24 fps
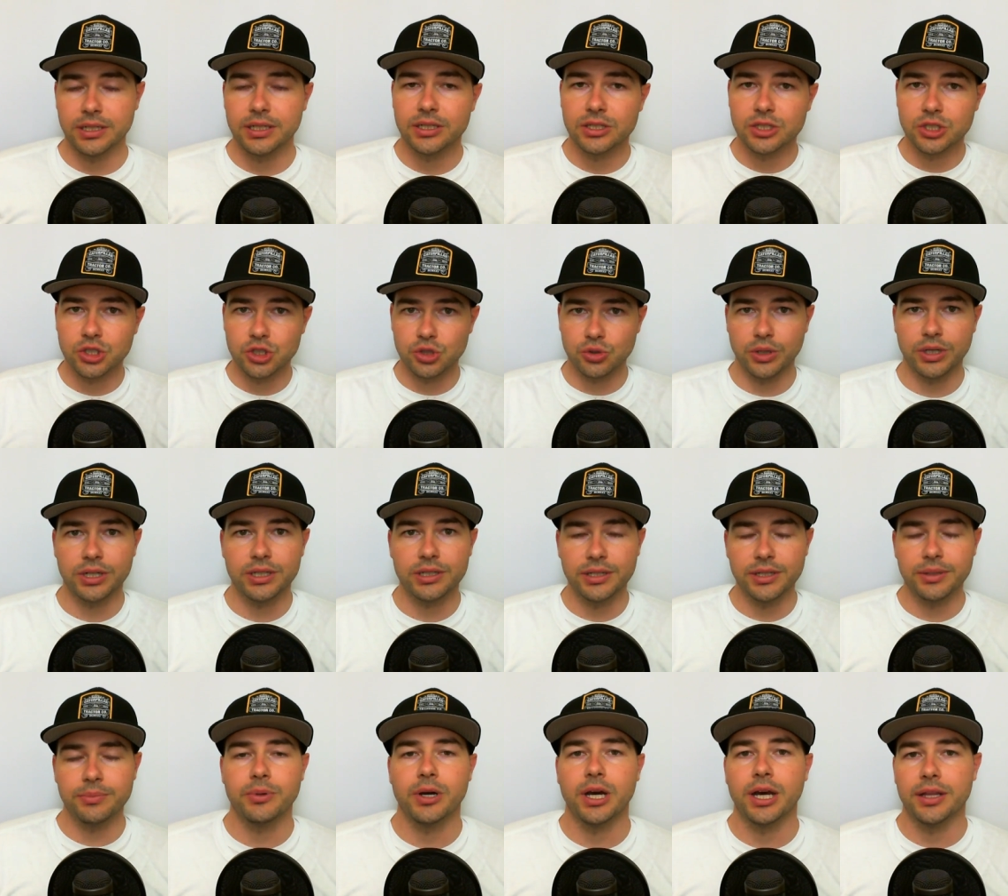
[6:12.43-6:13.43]
strictly
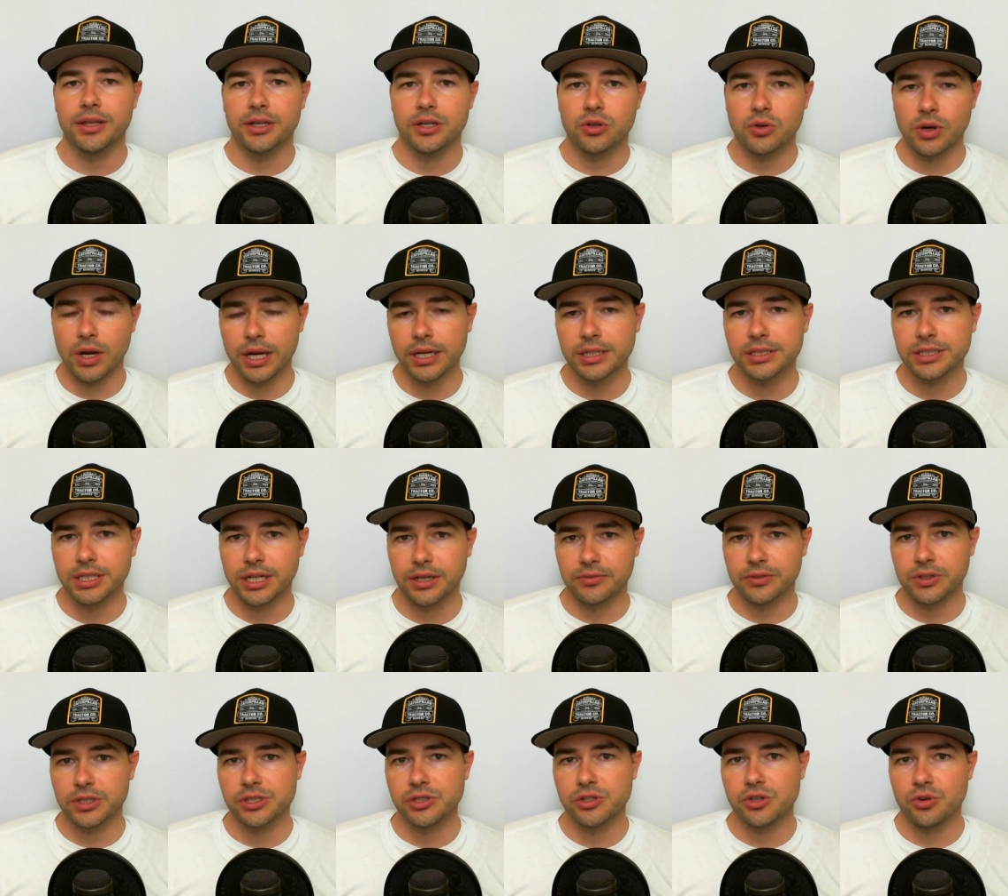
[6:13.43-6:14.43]
by the crankshaft
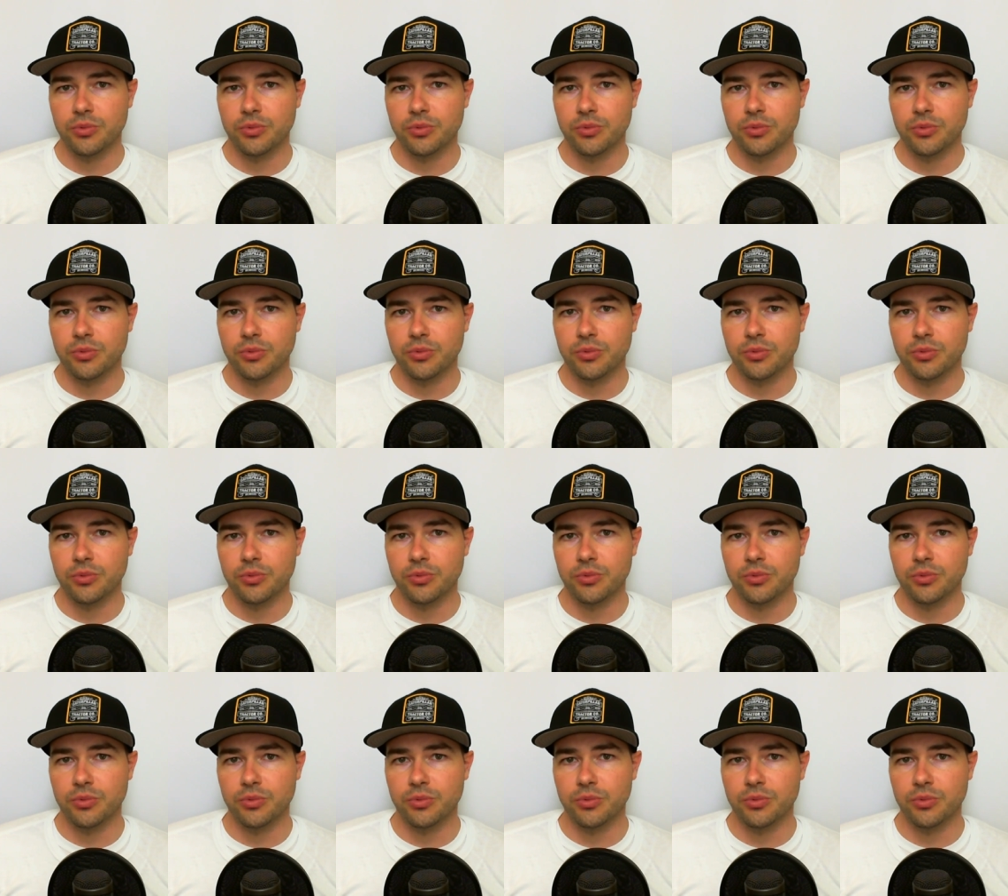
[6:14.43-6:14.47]
because you